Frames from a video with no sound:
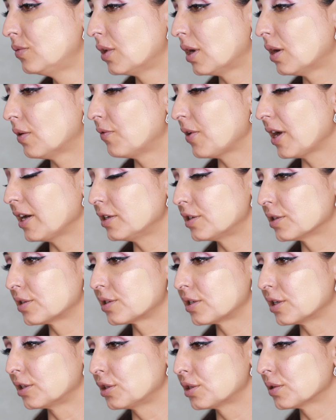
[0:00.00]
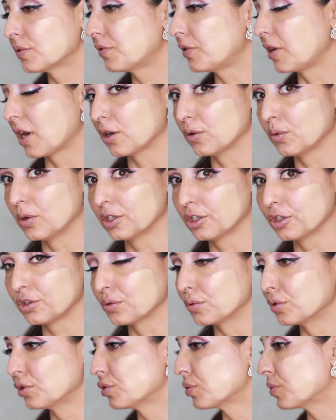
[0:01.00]
A very distinctive yellow
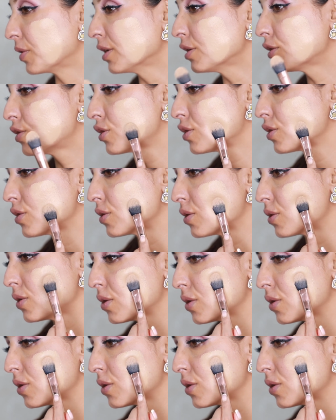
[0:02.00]
undertone to it.